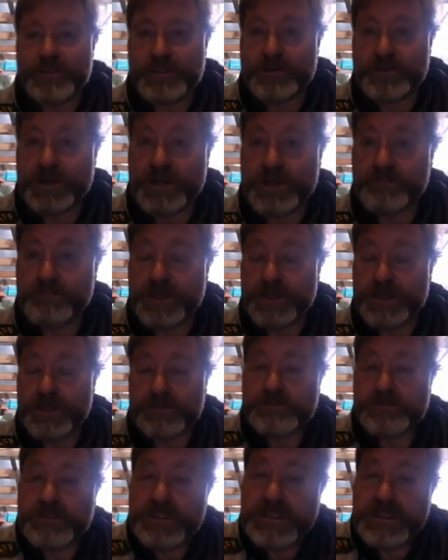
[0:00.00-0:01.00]
Graham
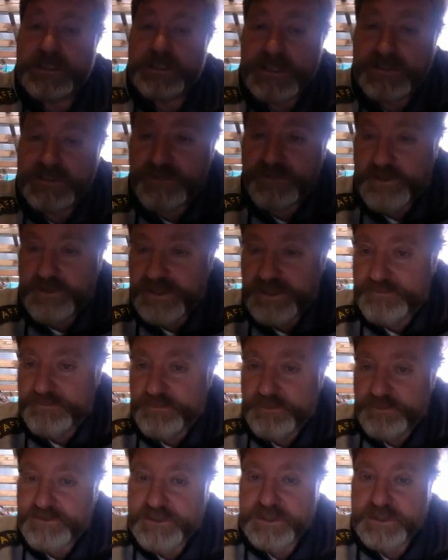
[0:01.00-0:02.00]
Bell, invented our
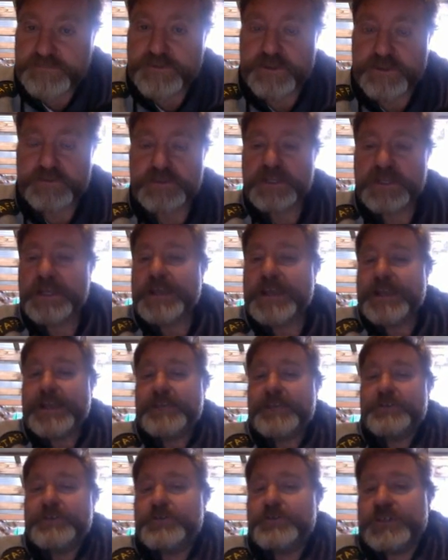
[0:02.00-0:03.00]
first telephone.
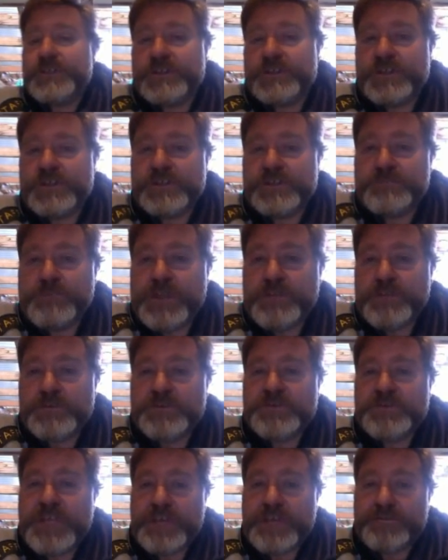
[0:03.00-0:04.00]
And it's interesting, his mother
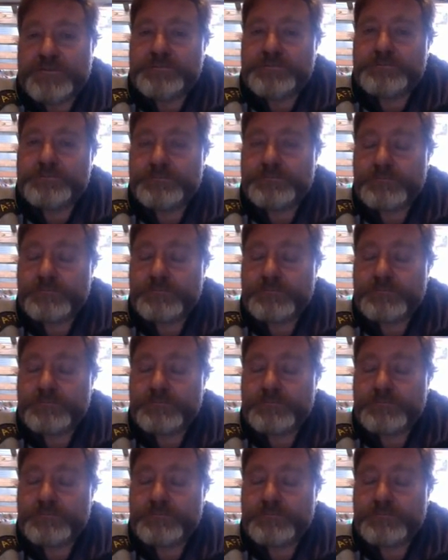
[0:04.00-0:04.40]
was deaf.